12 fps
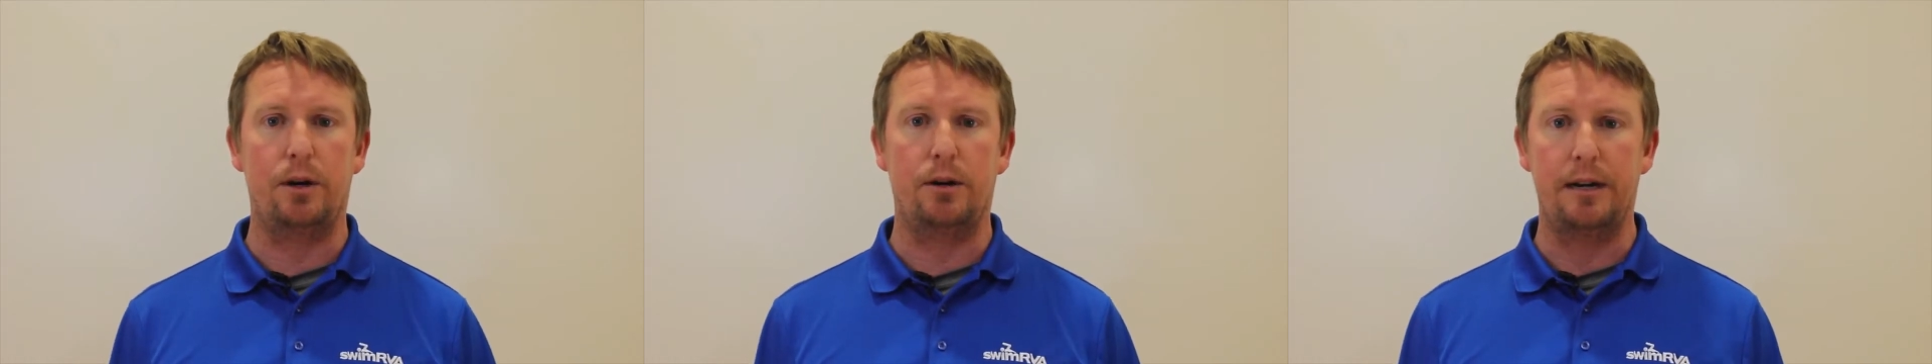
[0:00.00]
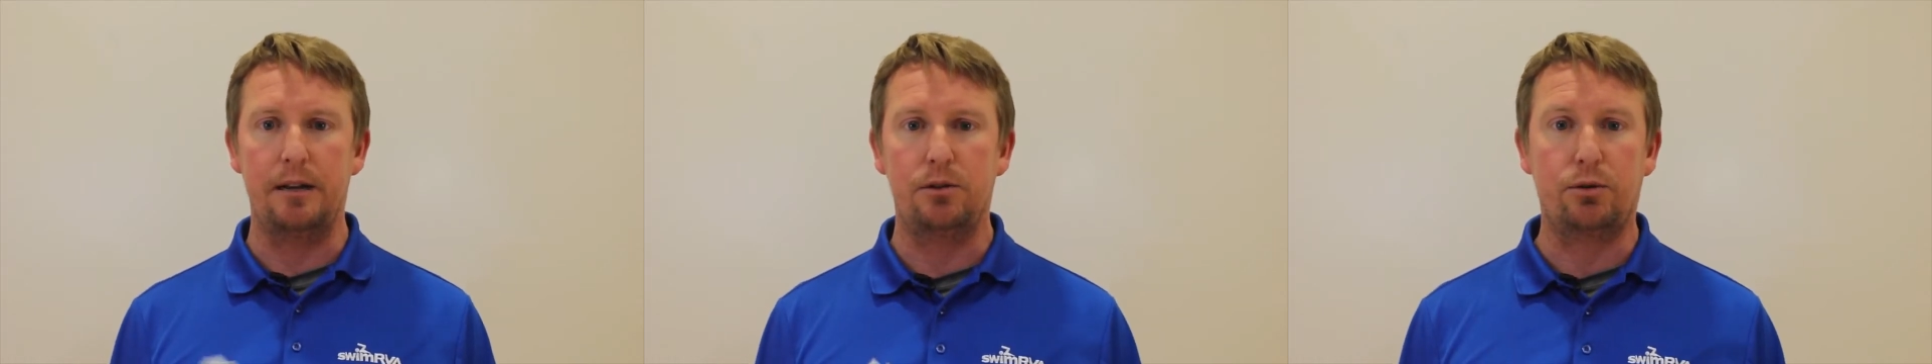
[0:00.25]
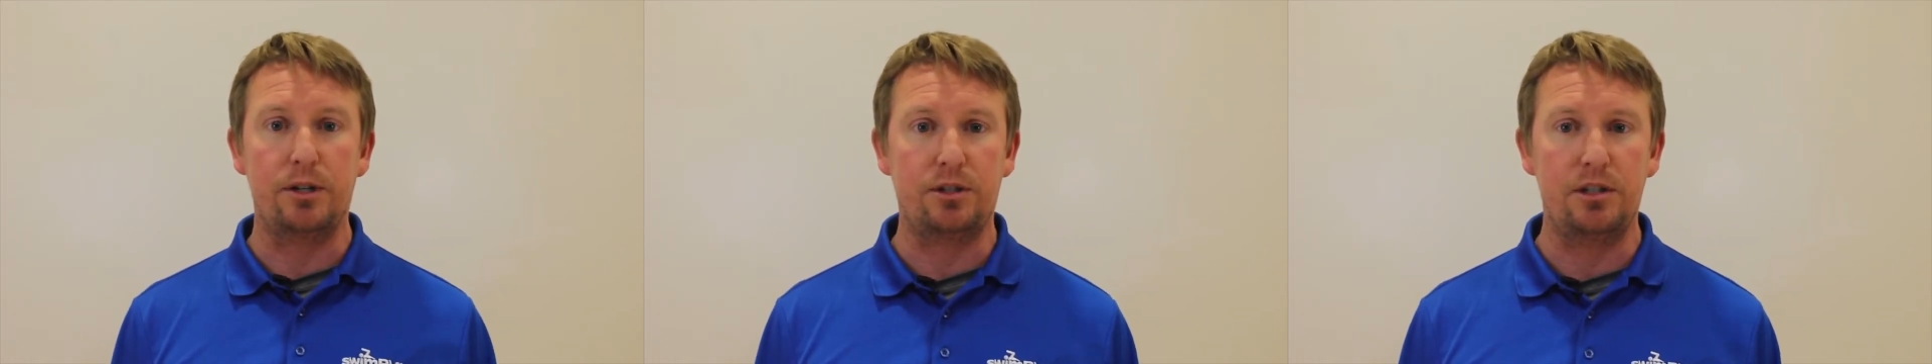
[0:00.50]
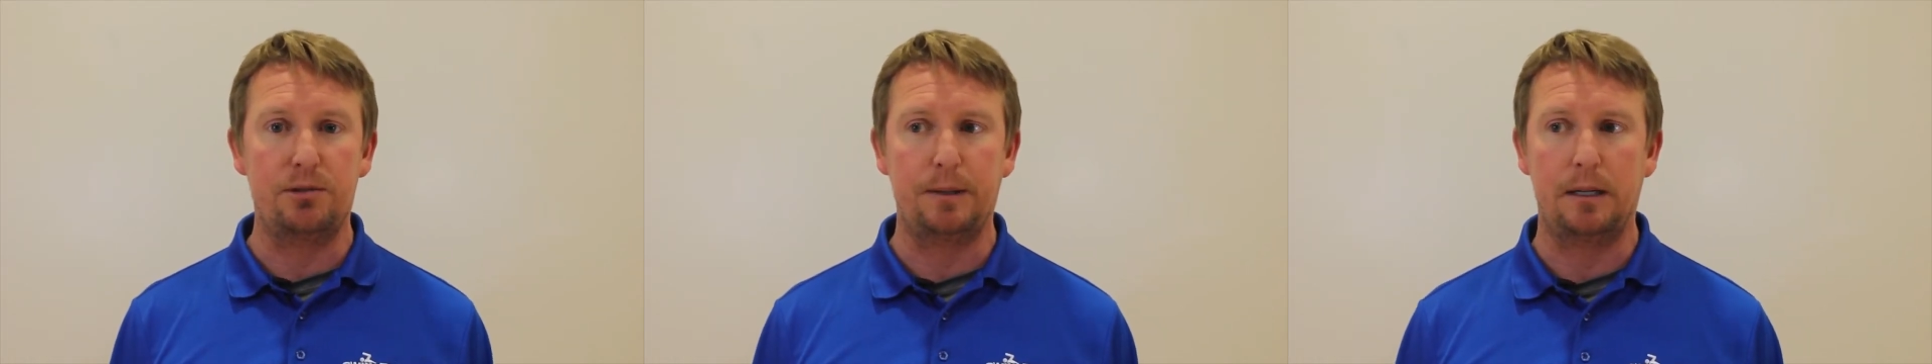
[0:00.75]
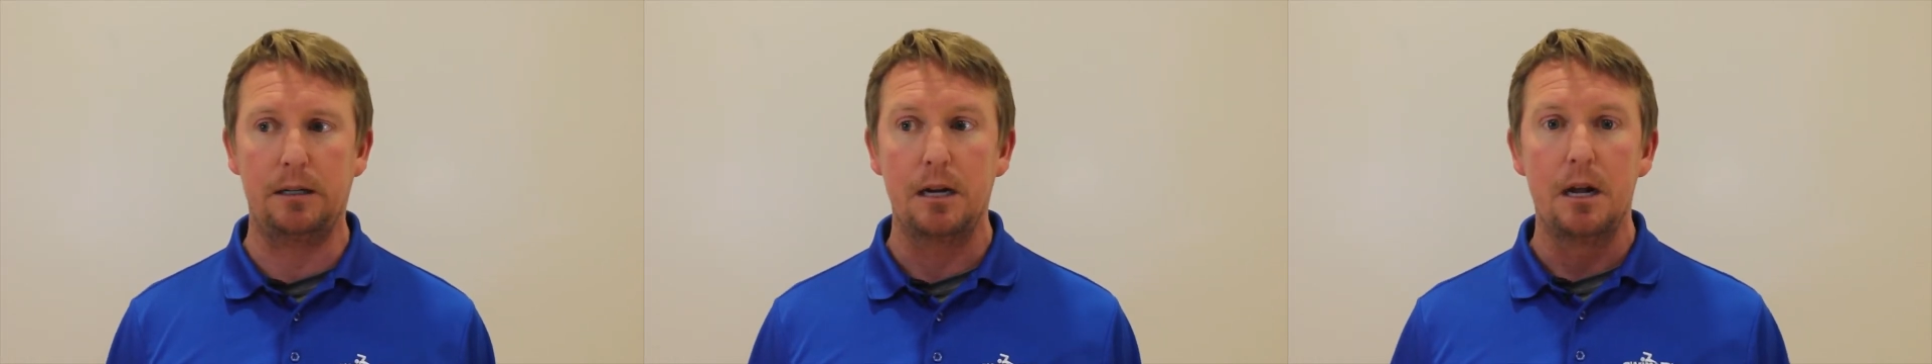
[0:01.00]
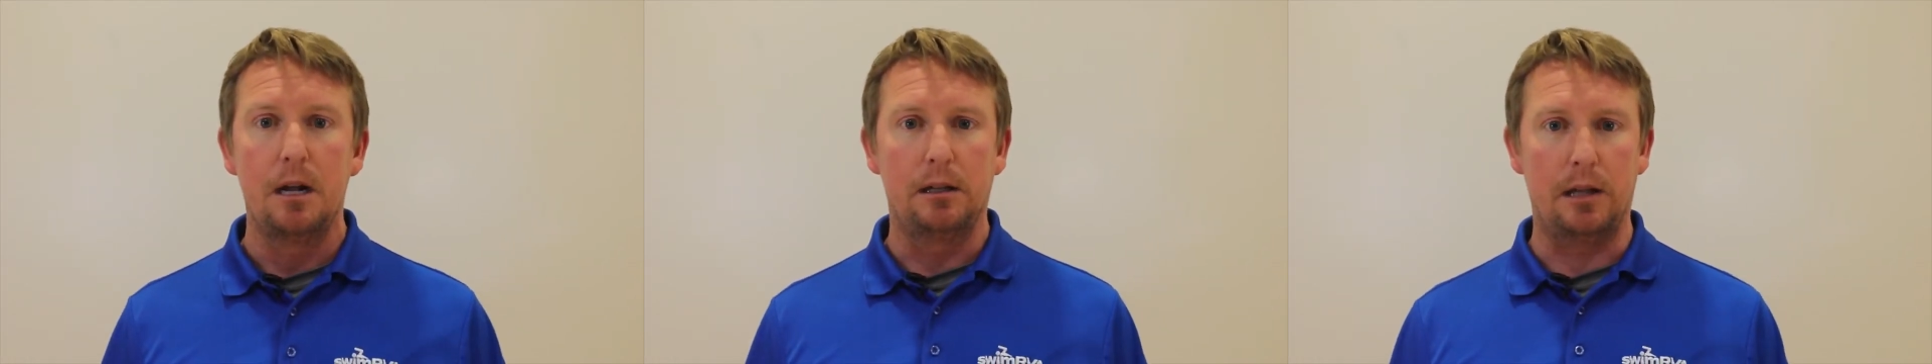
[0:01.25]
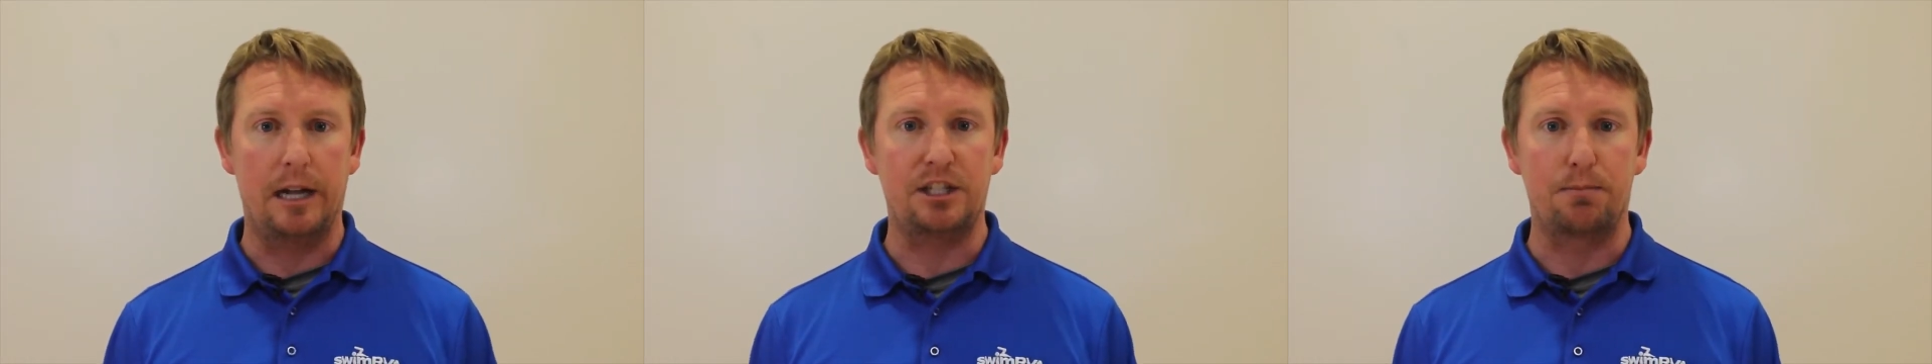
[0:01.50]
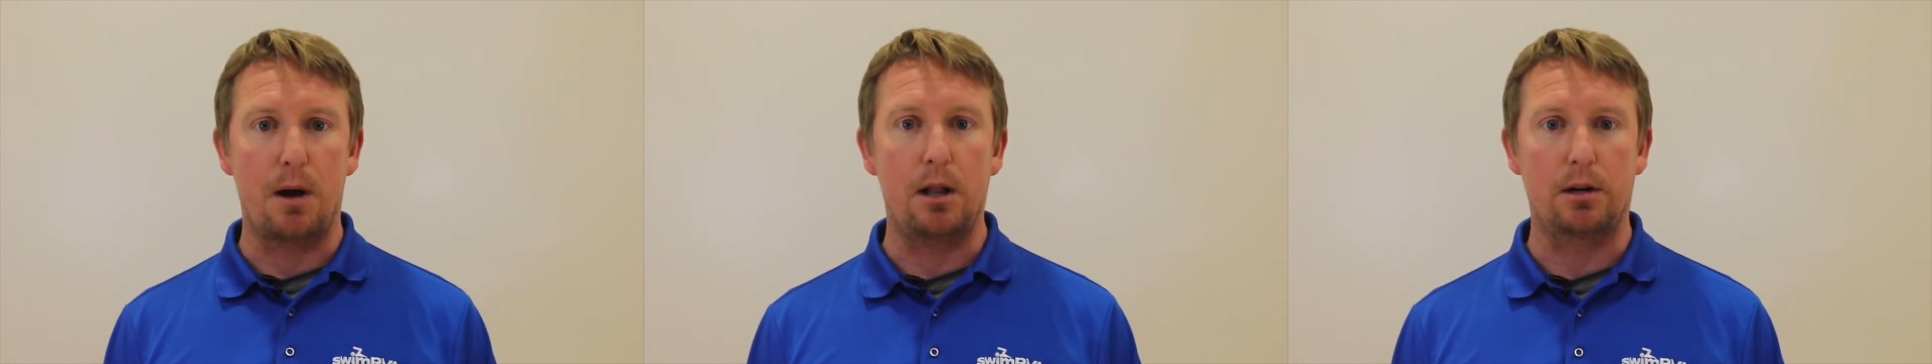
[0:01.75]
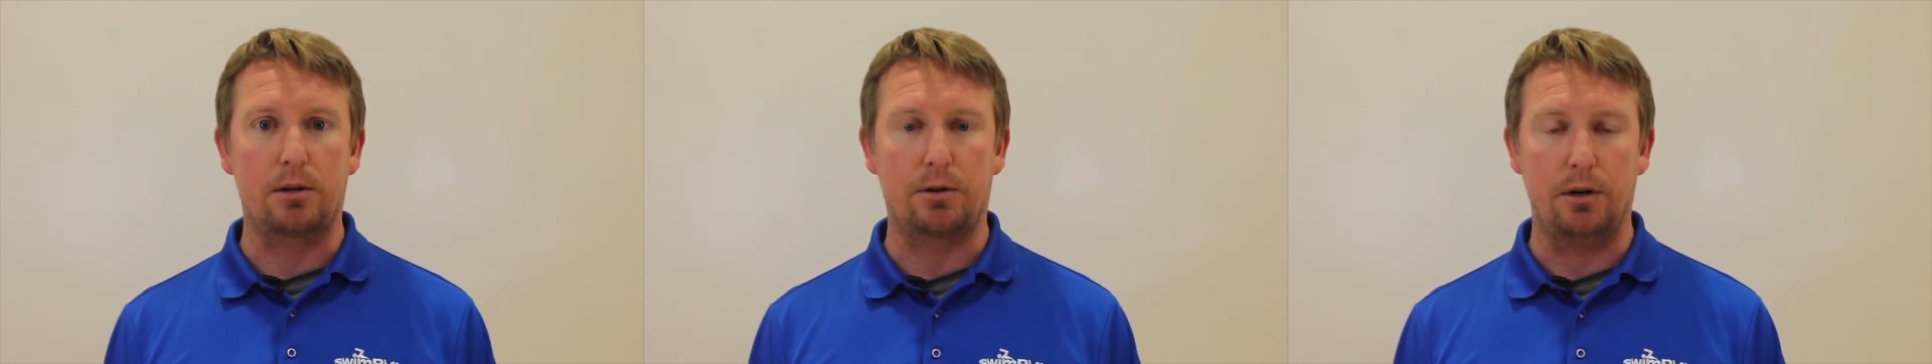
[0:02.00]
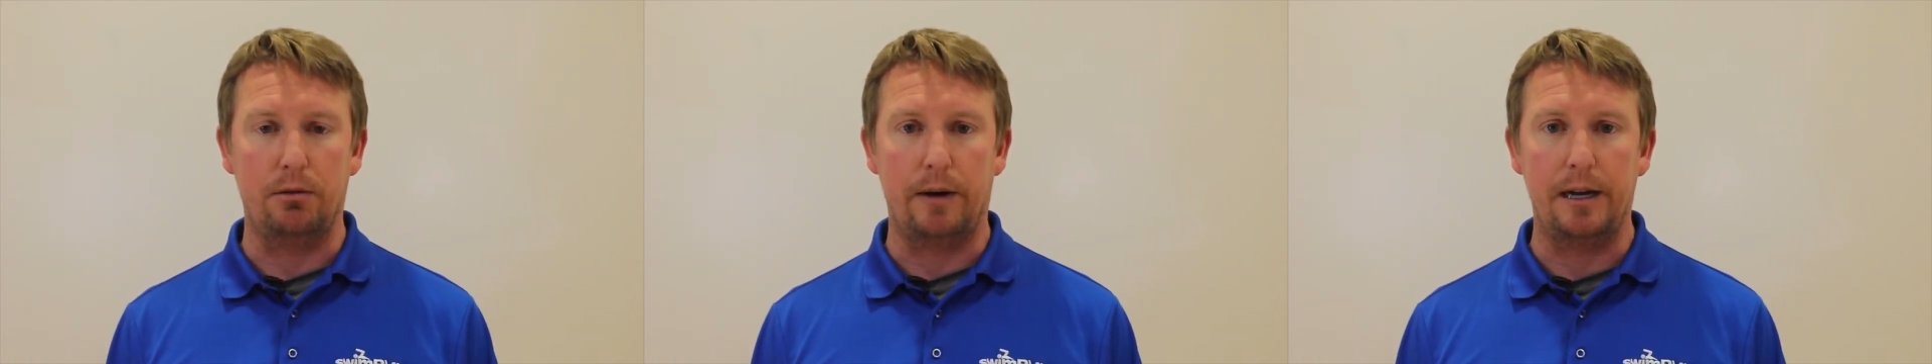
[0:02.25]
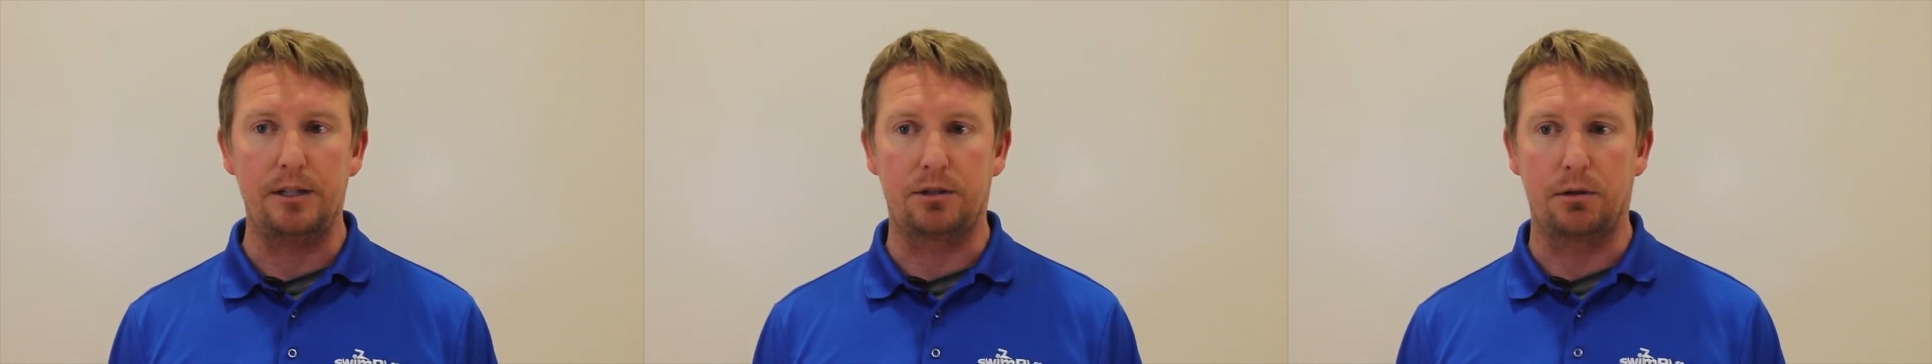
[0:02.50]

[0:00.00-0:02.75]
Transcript: We were in Christiansburg, a lot smaller crew, right?